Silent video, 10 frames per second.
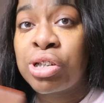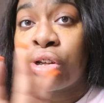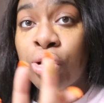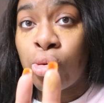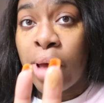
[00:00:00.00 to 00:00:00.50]

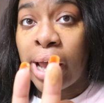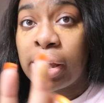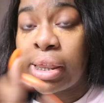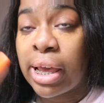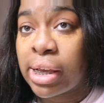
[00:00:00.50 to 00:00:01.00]
actually gonna go
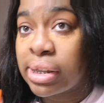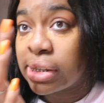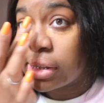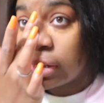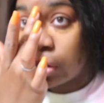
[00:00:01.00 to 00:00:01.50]
back in that
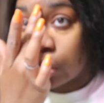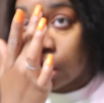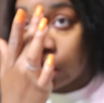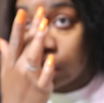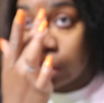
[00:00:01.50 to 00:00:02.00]
concealer
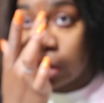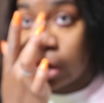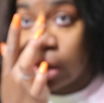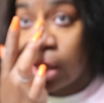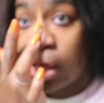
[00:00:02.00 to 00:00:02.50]

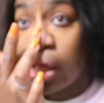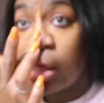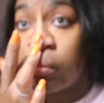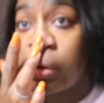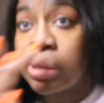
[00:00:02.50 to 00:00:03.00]
color
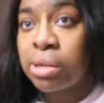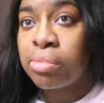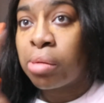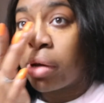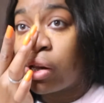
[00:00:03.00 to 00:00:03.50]
and put
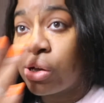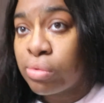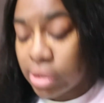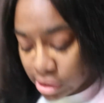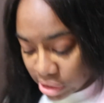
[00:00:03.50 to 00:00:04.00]
some down my
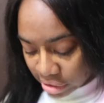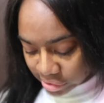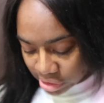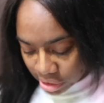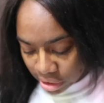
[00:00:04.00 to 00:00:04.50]
nose, because
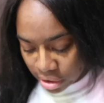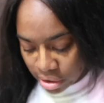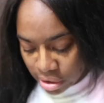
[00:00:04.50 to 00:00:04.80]
I've seen